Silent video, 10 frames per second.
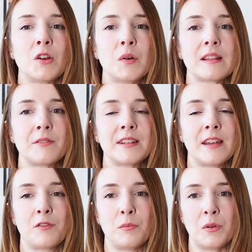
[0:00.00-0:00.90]
I always love to
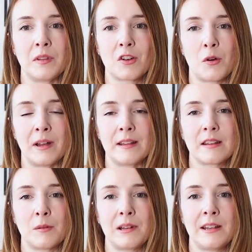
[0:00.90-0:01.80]
hear from you in the
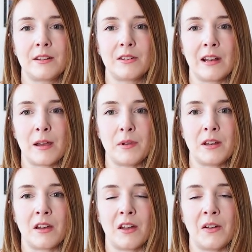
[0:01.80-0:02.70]
comments, so please do let me
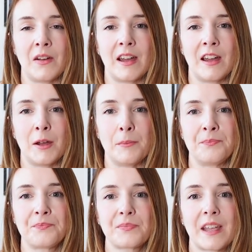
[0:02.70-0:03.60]
know
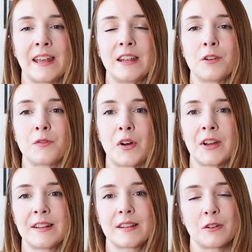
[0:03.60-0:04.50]
any
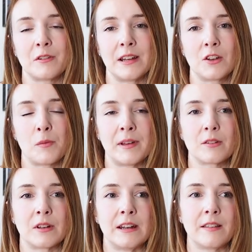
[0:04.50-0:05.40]
advice or any
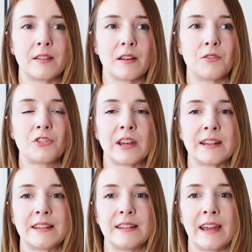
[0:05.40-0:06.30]
comments on anything that I've
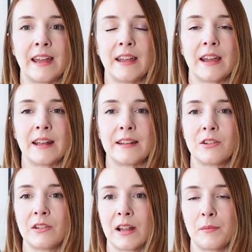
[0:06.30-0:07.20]
shared today, and
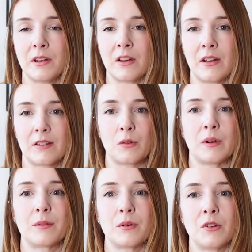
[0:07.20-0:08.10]
do let me know, as
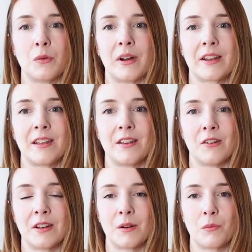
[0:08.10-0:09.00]
always, what you're working
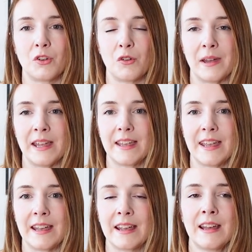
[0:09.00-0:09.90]
on and what you're
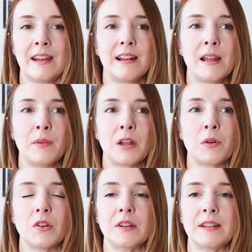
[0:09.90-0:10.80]
making. Let me know
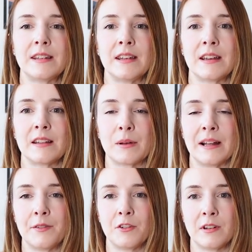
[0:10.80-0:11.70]
what you're knitting as
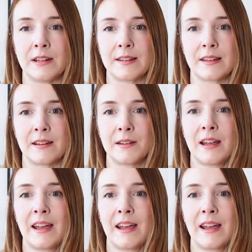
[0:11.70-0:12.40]
well if you're a knitter,